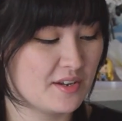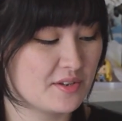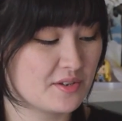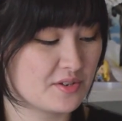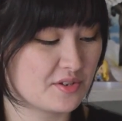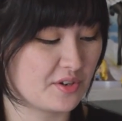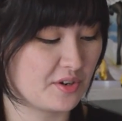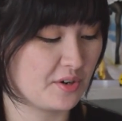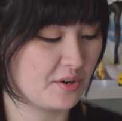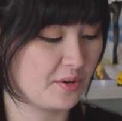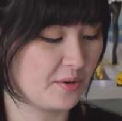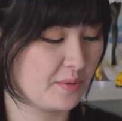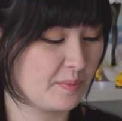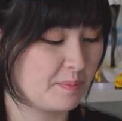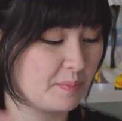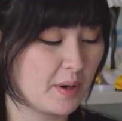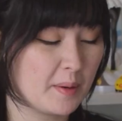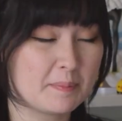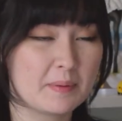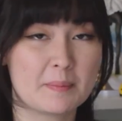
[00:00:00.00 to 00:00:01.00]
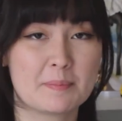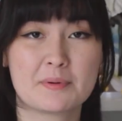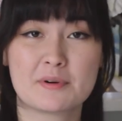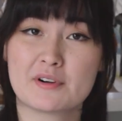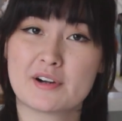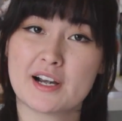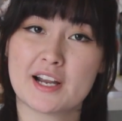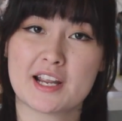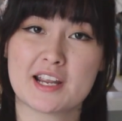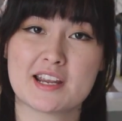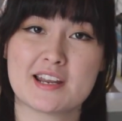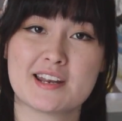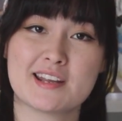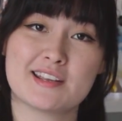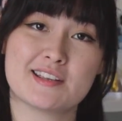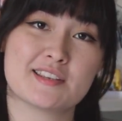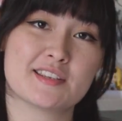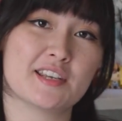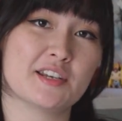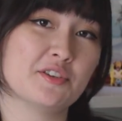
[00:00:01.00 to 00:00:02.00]
So Pop-Up Parade
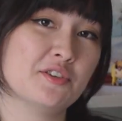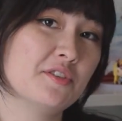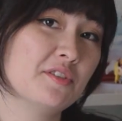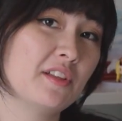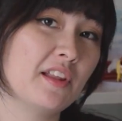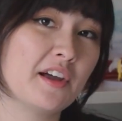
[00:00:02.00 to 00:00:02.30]
is a new